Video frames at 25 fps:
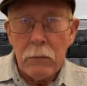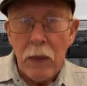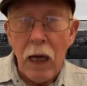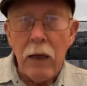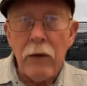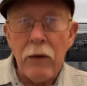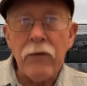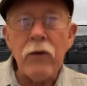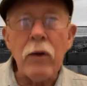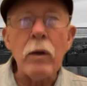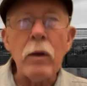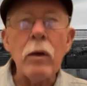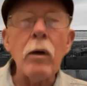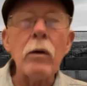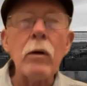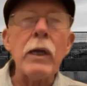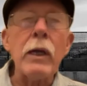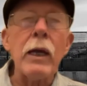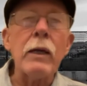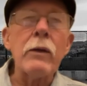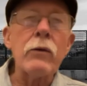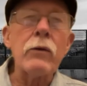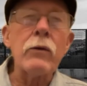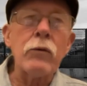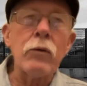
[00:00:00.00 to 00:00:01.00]
I see.
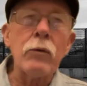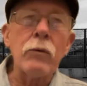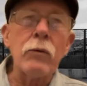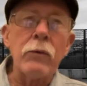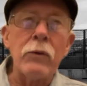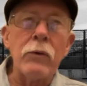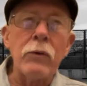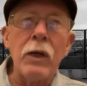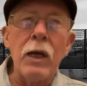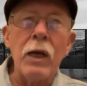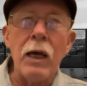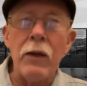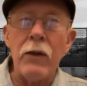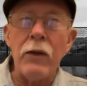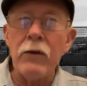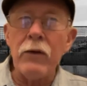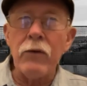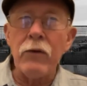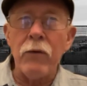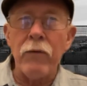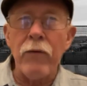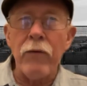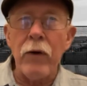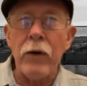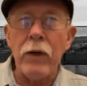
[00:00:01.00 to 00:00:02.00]
Okay. Two, yeah,
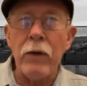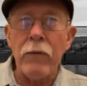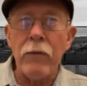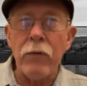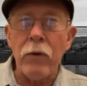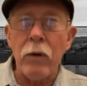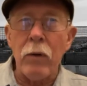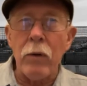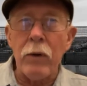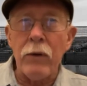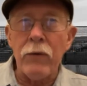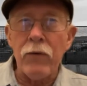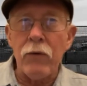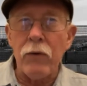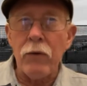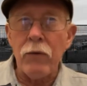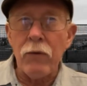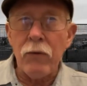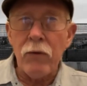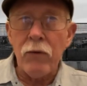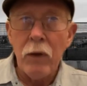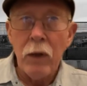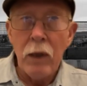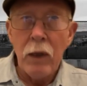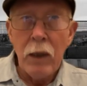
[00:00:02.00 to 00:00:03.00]
these are very different
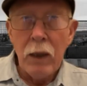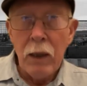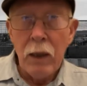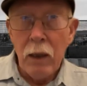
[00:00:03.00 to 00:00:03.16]
questions. Yeah.